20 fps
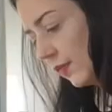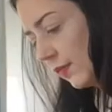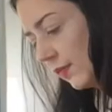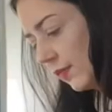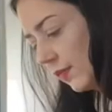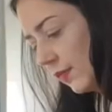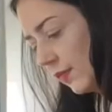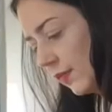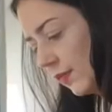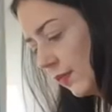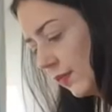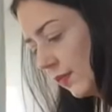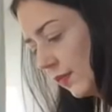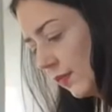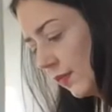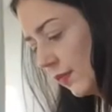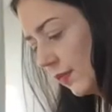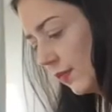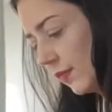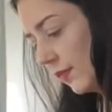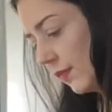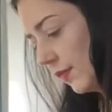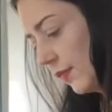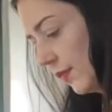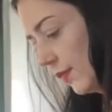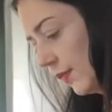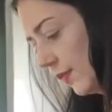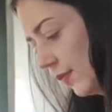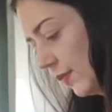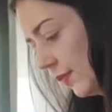
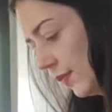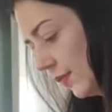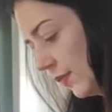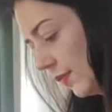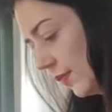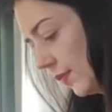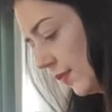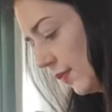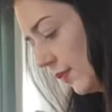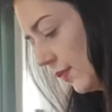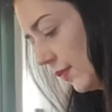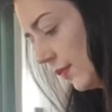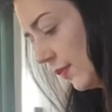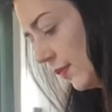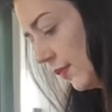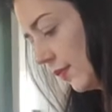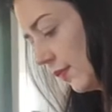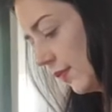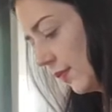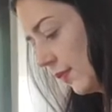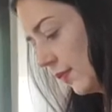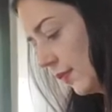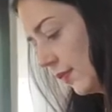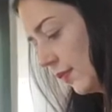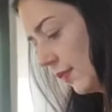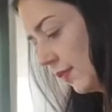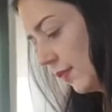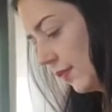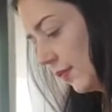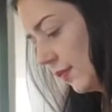
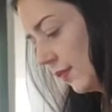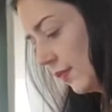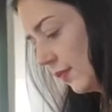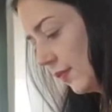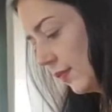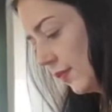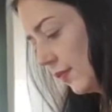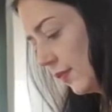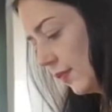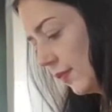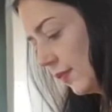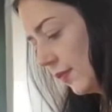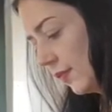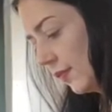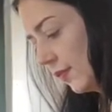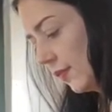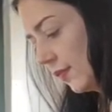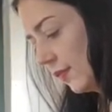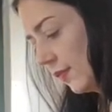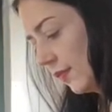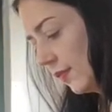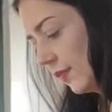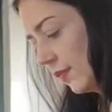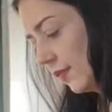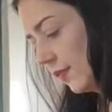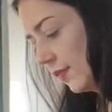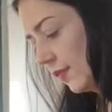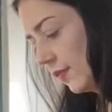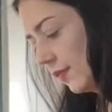(silence)